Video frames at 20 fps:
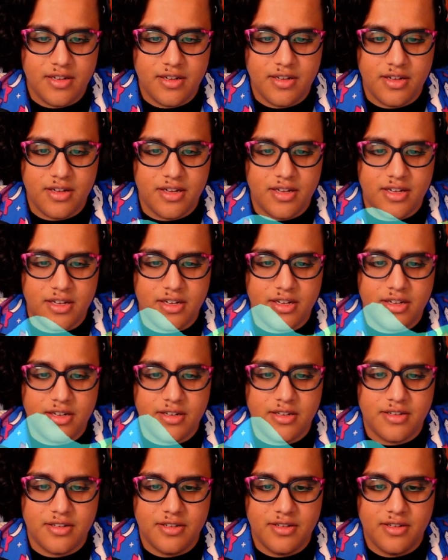
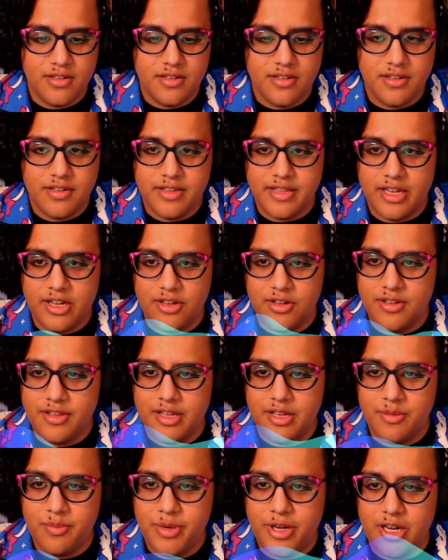that'll
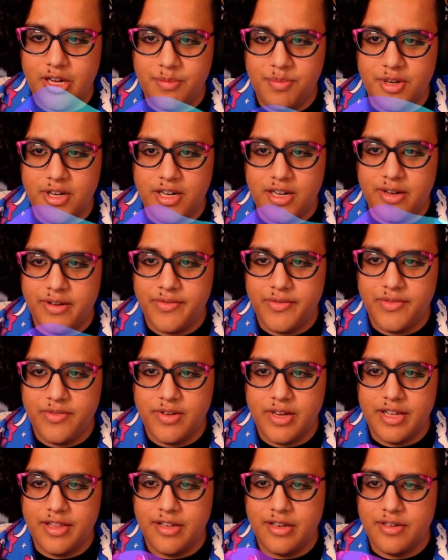pop off,
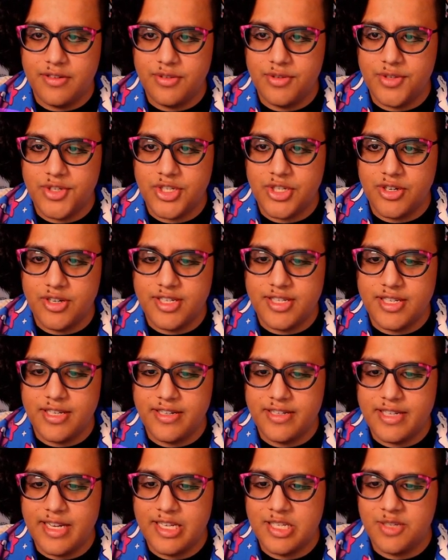and then we start
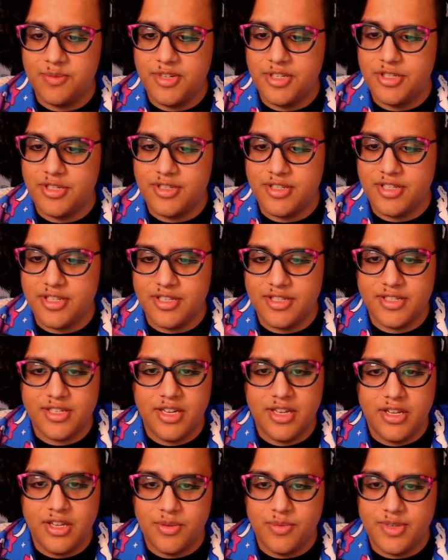sending test messages.
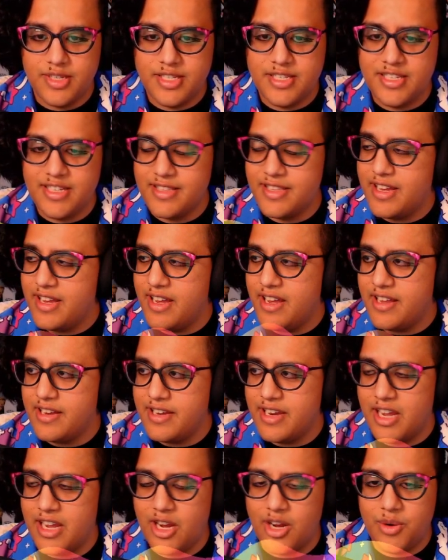We see that
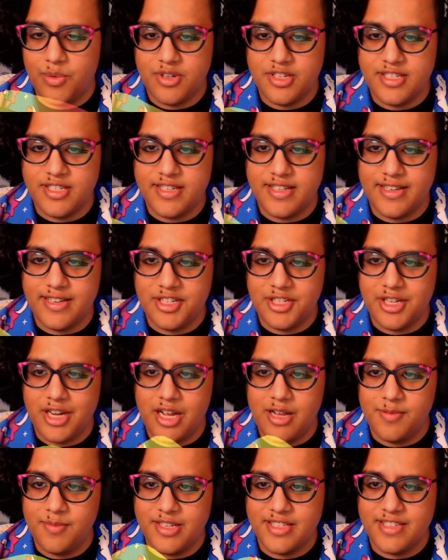now we're seeing
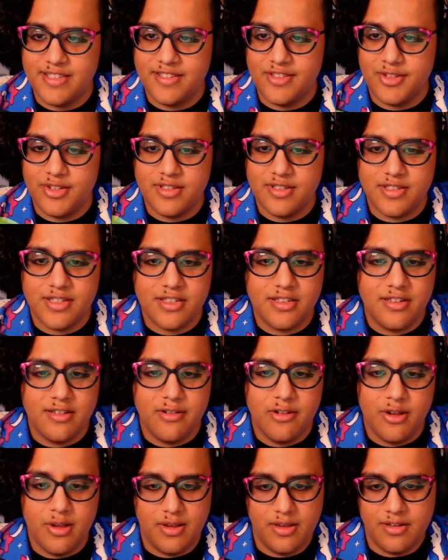chat messages,
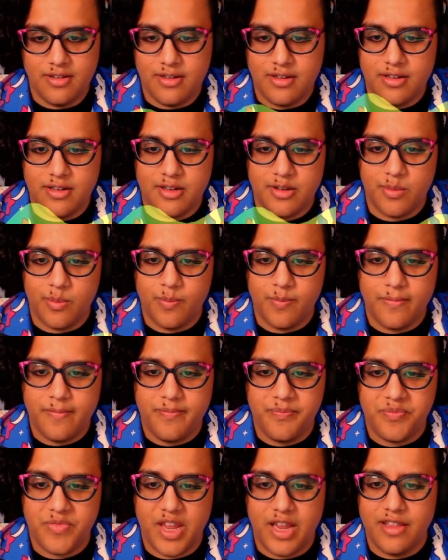and
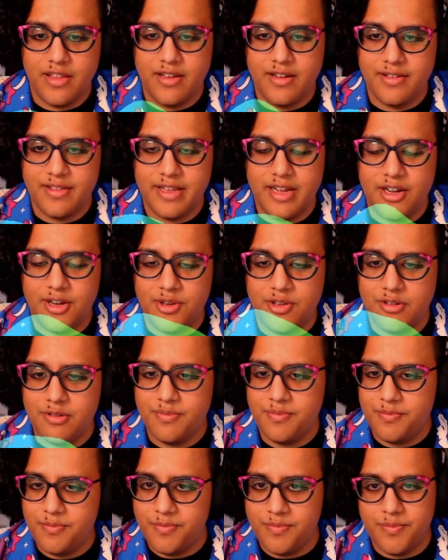then
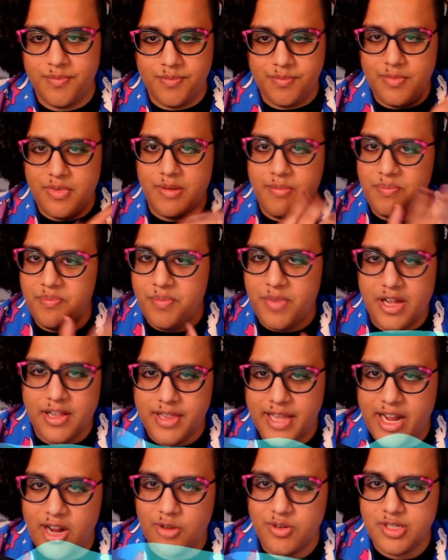that'll
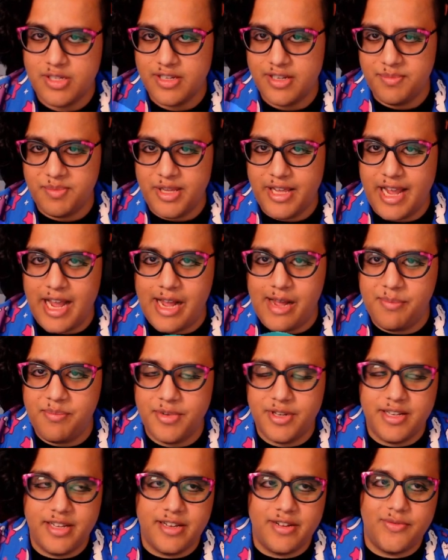allow it to be
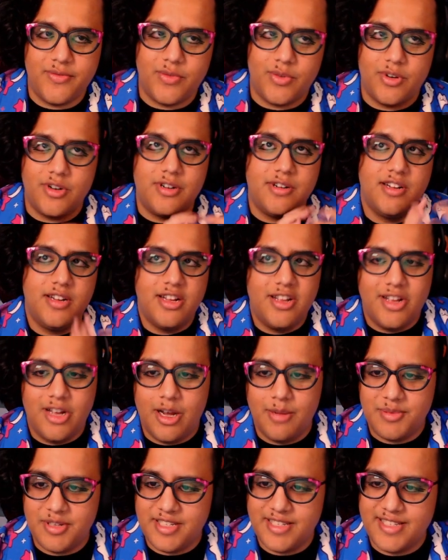happening for
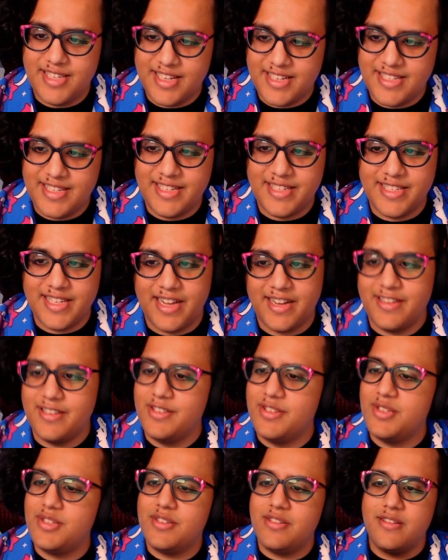up to 60
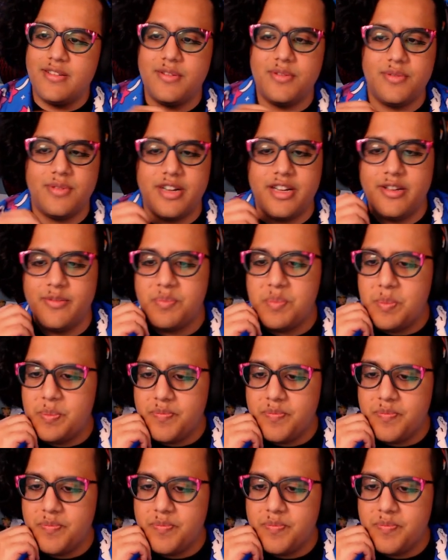seconds, right?